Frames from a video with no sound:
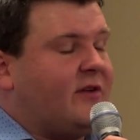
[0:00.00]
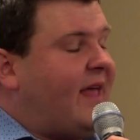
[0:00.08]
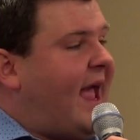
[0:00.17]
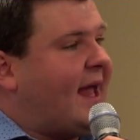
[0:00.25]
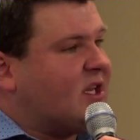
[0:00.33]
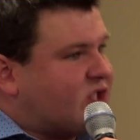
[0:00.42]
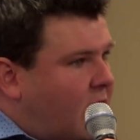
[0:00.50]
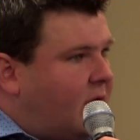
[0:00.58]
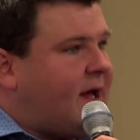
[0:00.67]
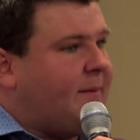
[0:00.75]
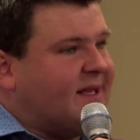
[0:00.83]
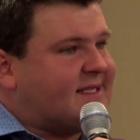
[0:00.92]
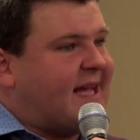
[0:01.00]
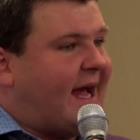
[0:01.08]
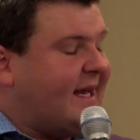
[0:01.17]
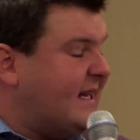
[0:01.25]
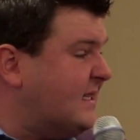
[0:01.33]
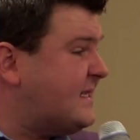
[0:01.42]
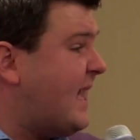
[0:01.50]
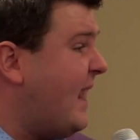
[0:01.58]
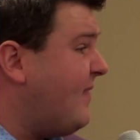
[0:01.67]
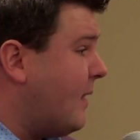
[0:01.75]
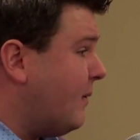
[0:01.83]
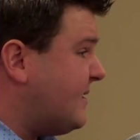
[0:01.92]
and they had us all come inside, and
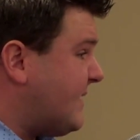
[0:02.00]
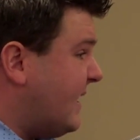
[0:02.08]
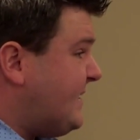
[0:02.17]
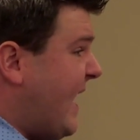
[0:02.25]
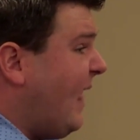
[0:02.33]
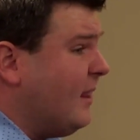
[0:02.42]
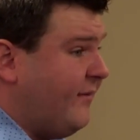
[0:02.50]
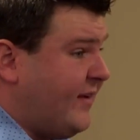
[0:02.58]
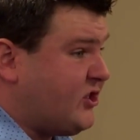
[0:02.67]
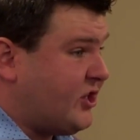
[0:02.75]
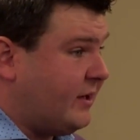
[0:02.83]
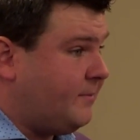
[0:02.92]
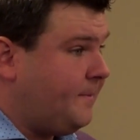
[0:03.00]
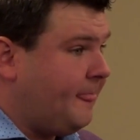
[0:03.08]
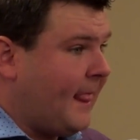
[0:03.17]
inside there was a television.